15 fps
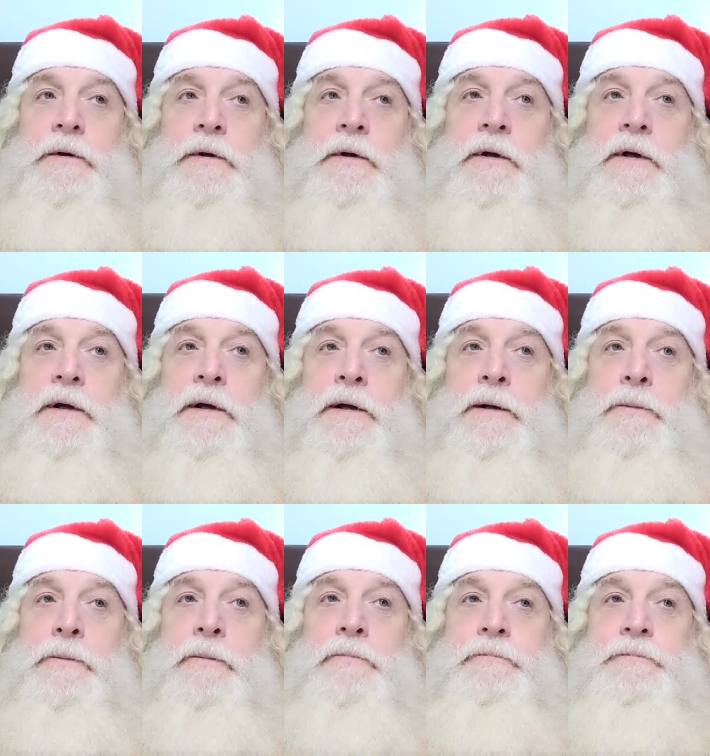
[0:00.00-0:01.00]

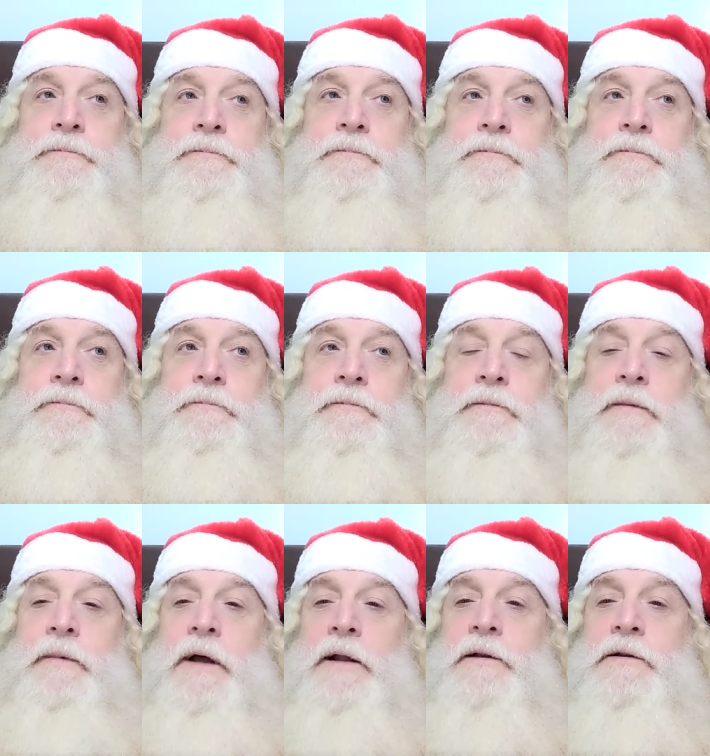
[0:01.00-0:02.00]
Um,
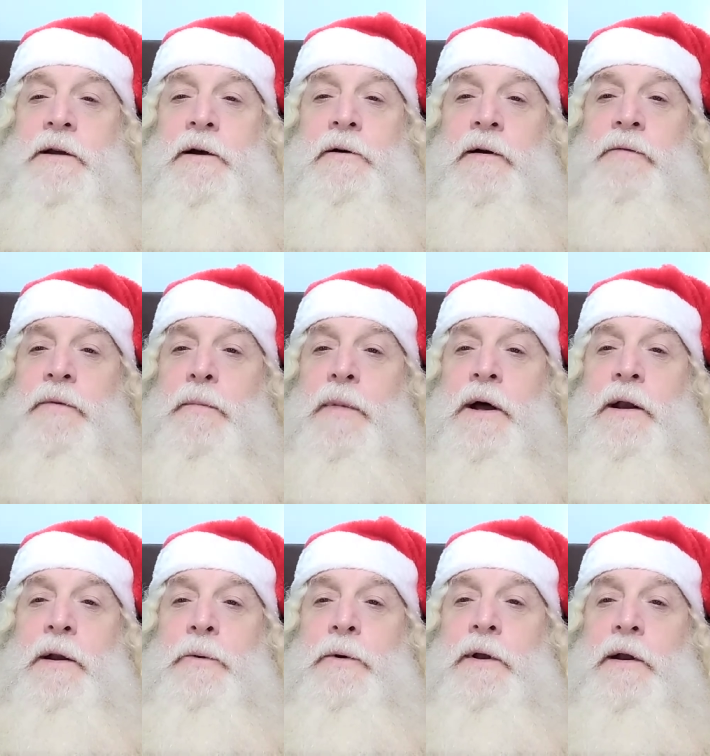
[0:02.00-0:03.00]
I tell
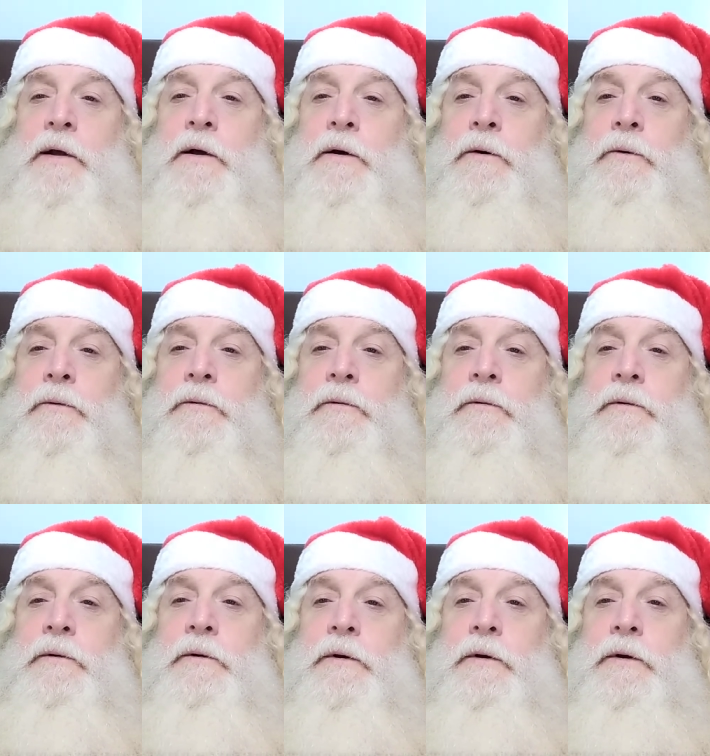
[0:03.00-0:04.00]
everybody we know.
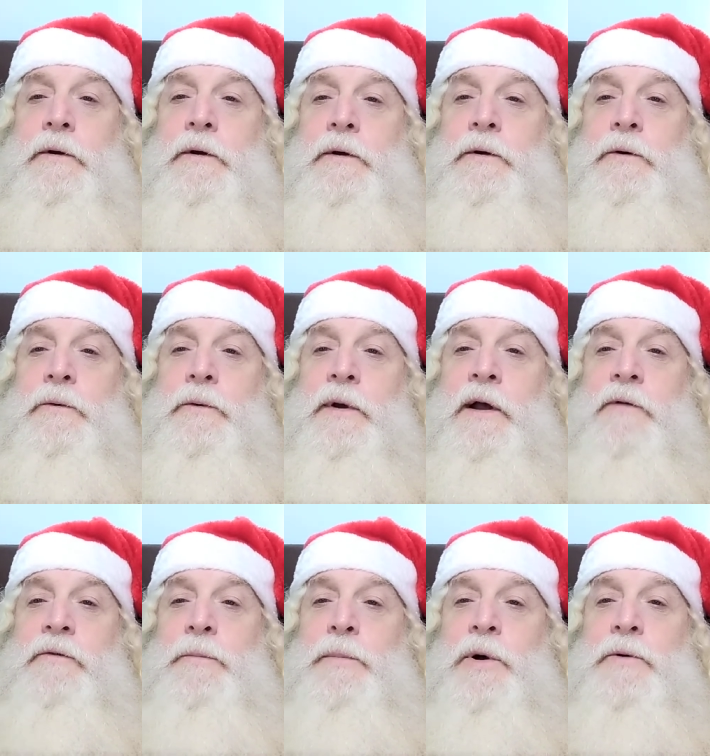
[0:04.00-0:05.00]
We have
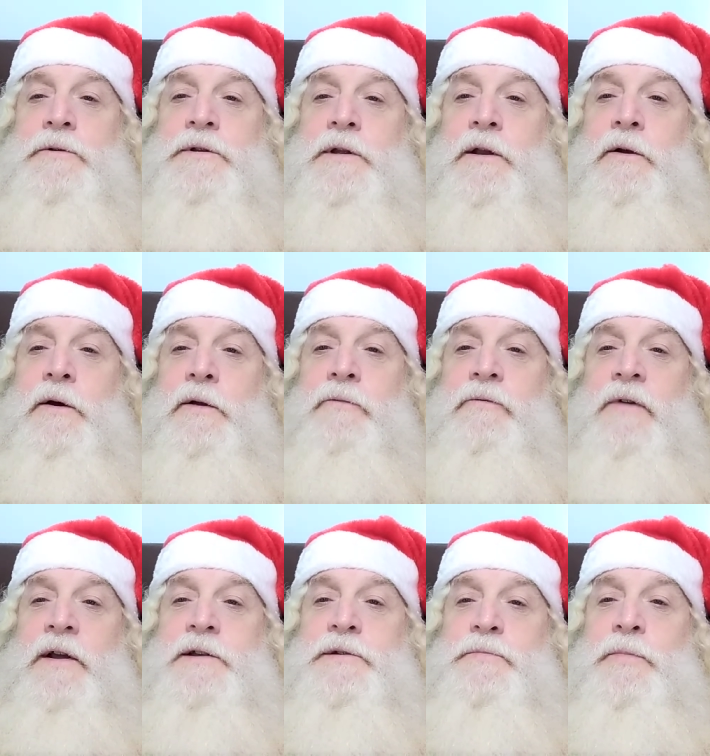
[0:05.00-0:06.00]
it posted on
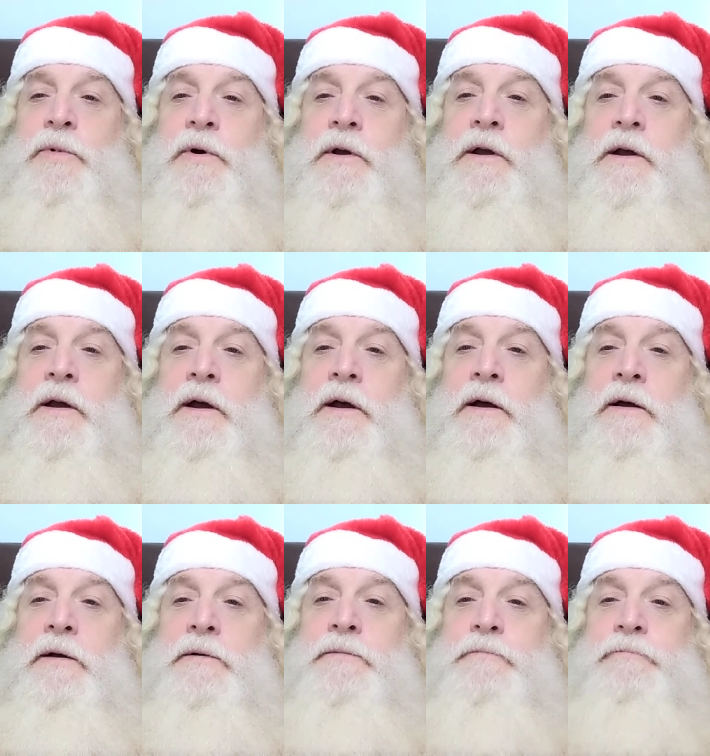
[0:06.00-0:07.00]
Facebook
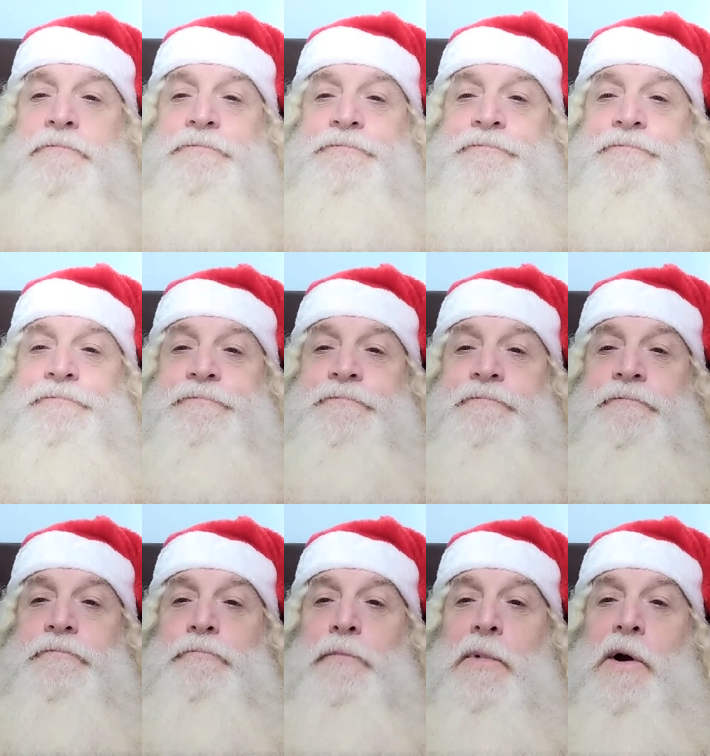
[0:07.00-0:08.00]
uh,
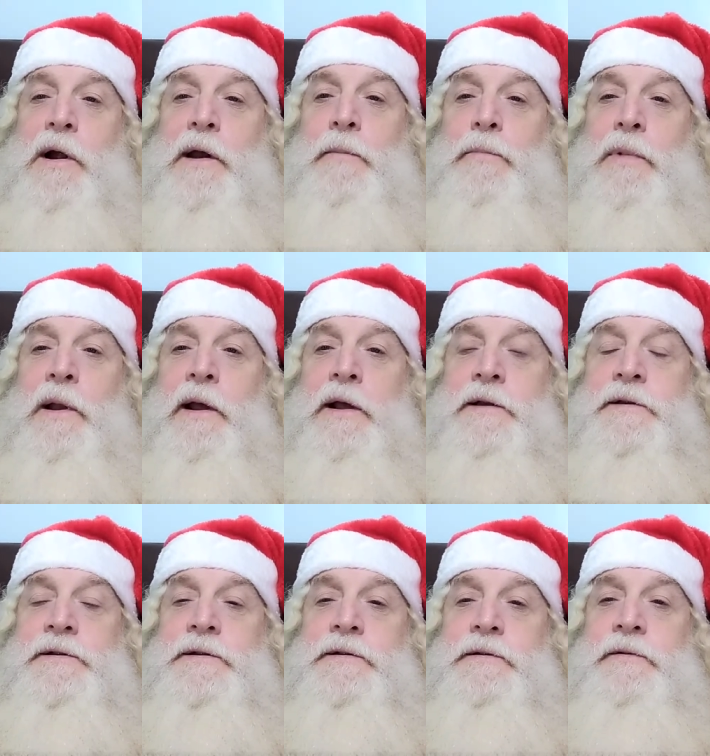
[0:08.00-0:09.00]

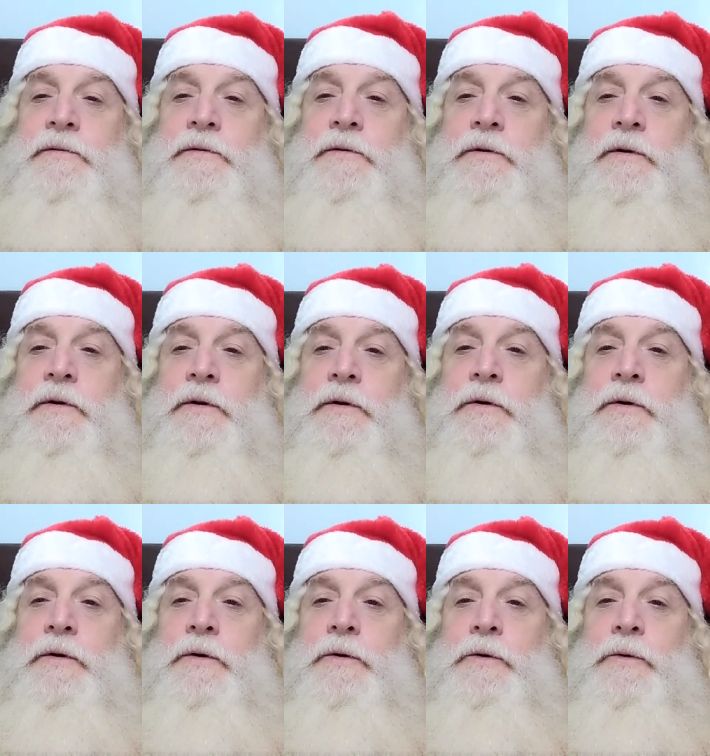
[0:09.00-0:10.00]
Marketplace.
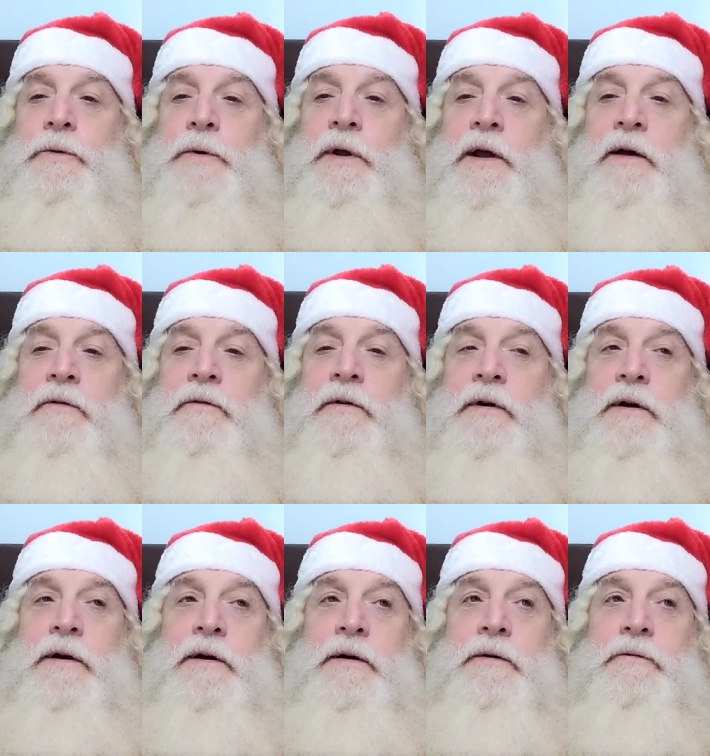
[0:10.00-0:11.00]
We have
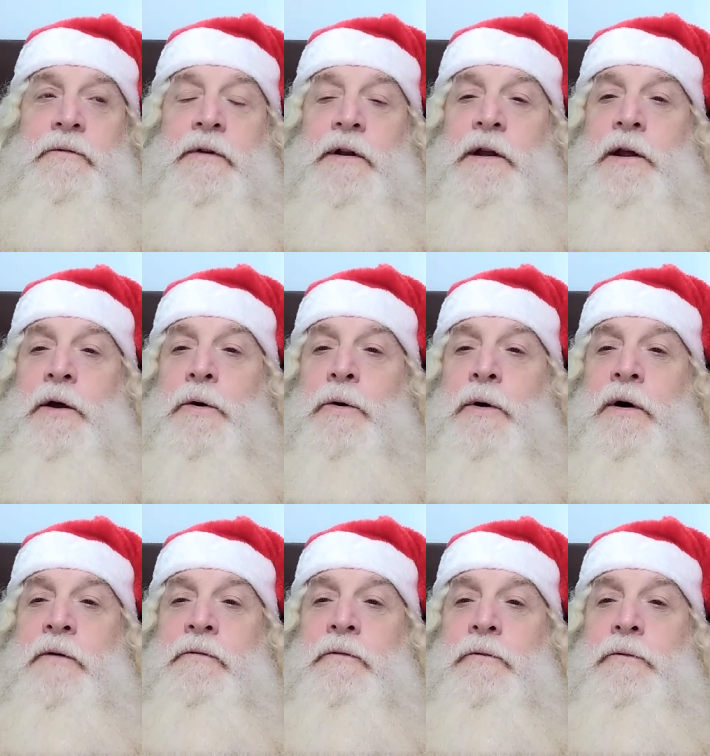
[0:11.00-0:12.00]
a
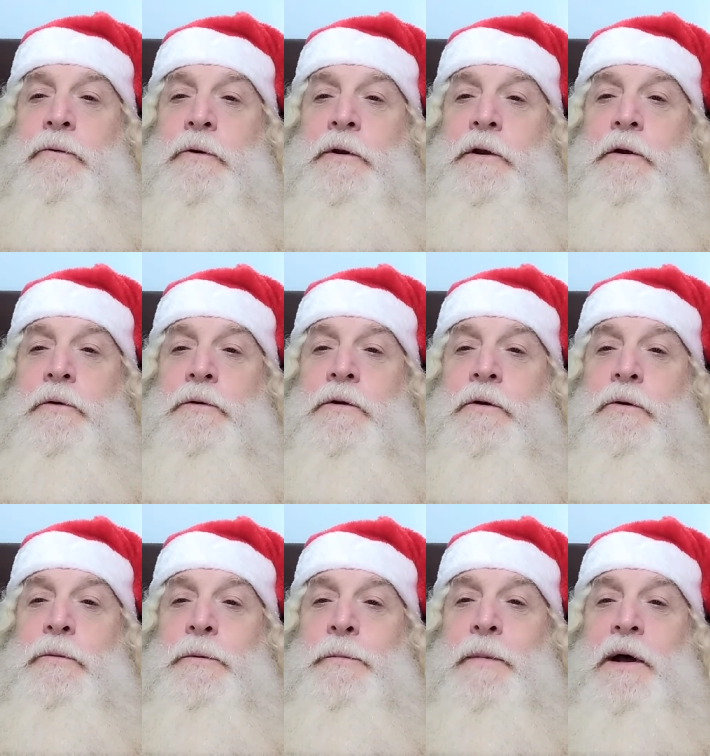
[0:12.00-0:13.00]
video of on
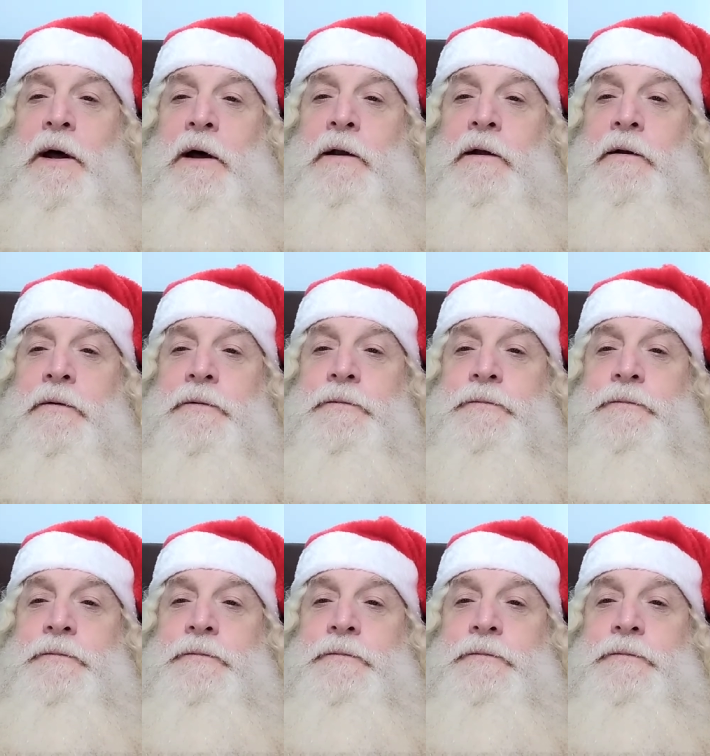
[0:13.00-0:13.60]
YouTube about it.